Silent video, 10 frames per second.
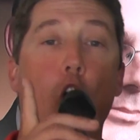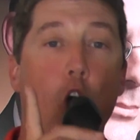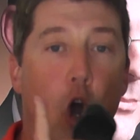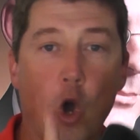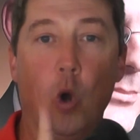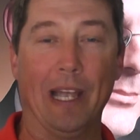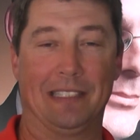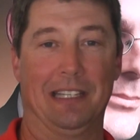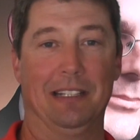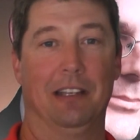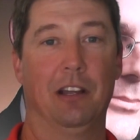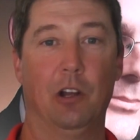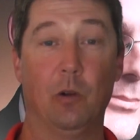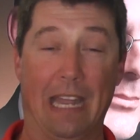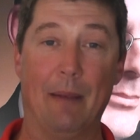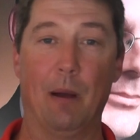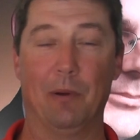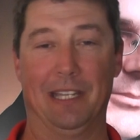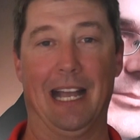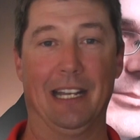who is it who came up
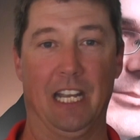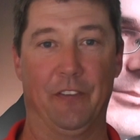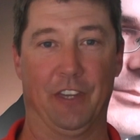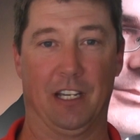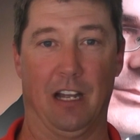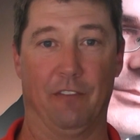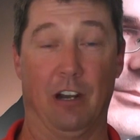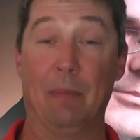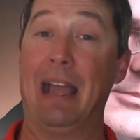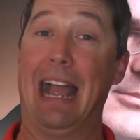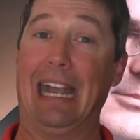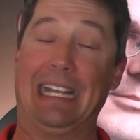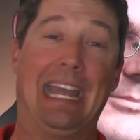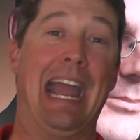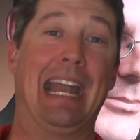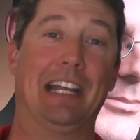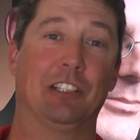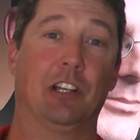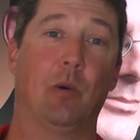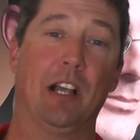with the idea for the cover-up? And he can't
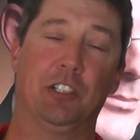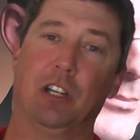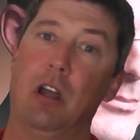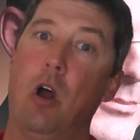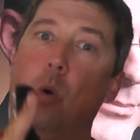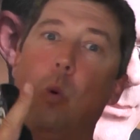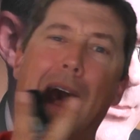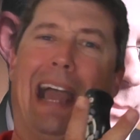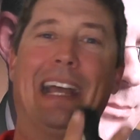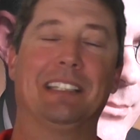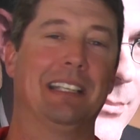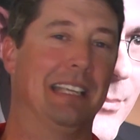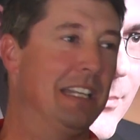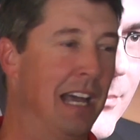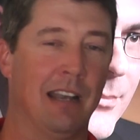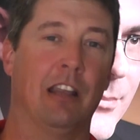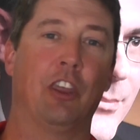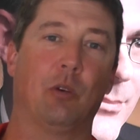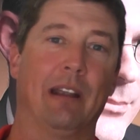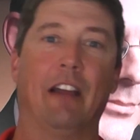answer the question, why is it that none of
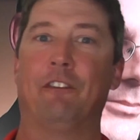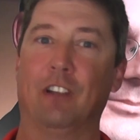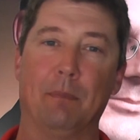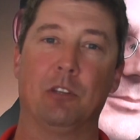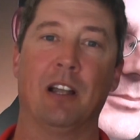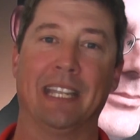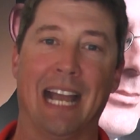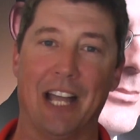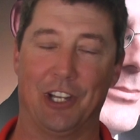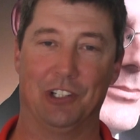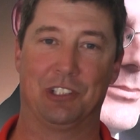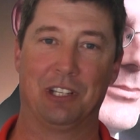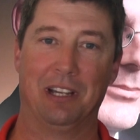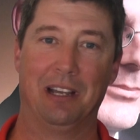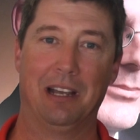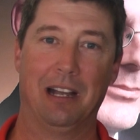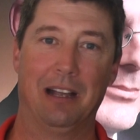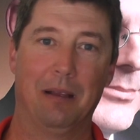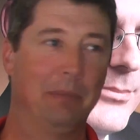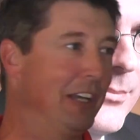the three have flipped on the others?
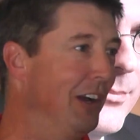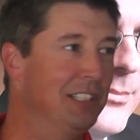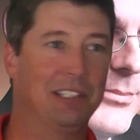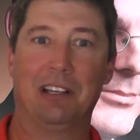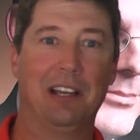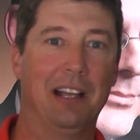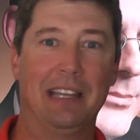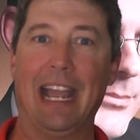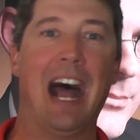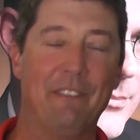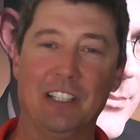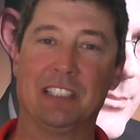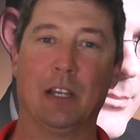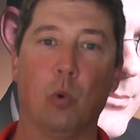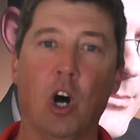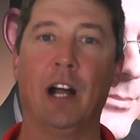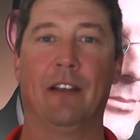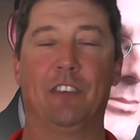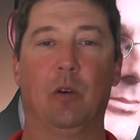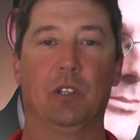Because they obviously would
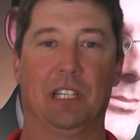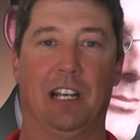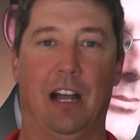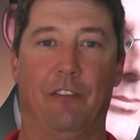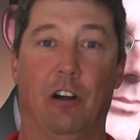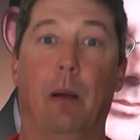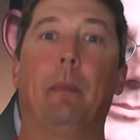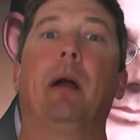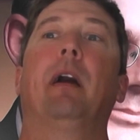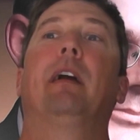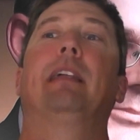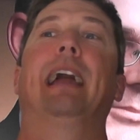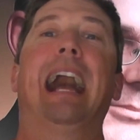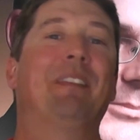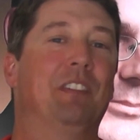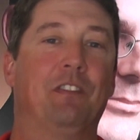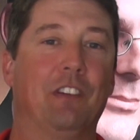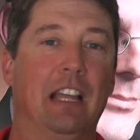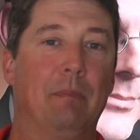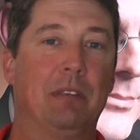if there was a cover-up. They haven't
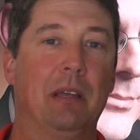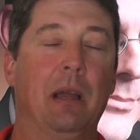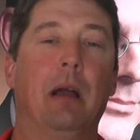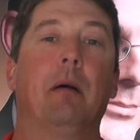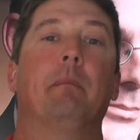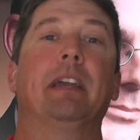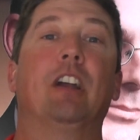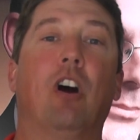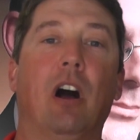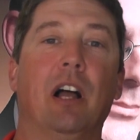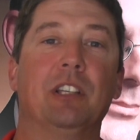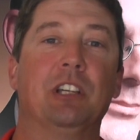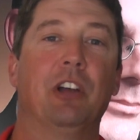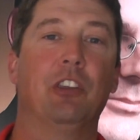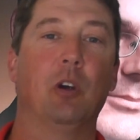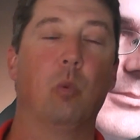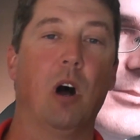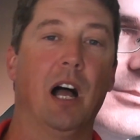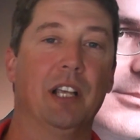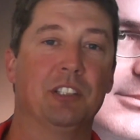flipped because there
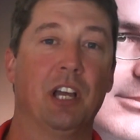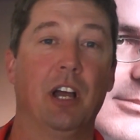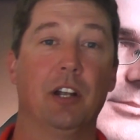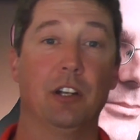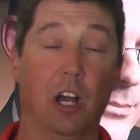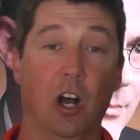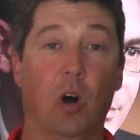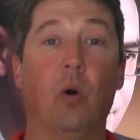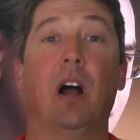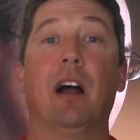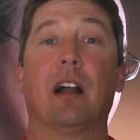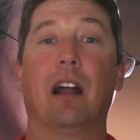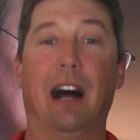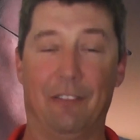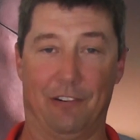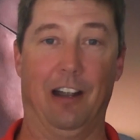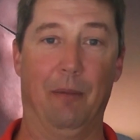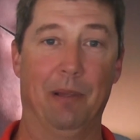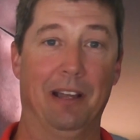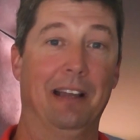was no
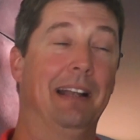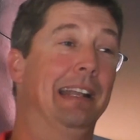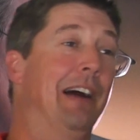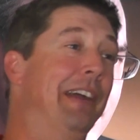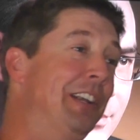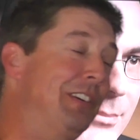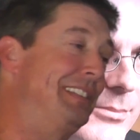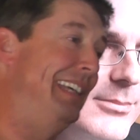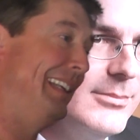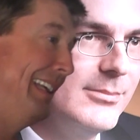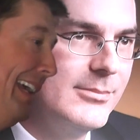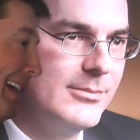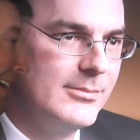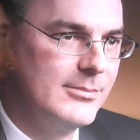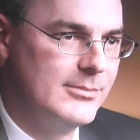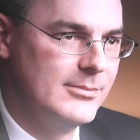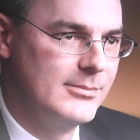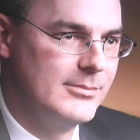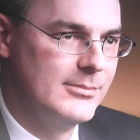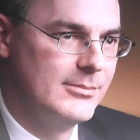cover-up. Now, interestingly,
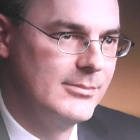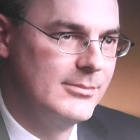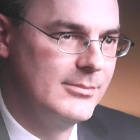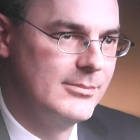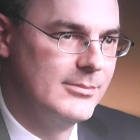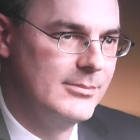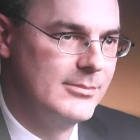Frank Fina does